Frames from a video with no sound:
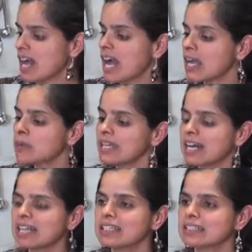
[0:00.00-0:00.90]
I would
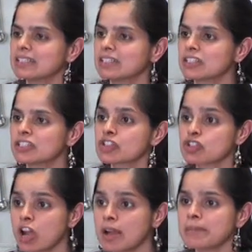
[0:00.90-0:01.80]
add
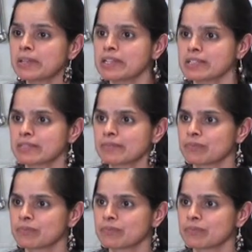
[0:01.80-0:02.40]
strawberries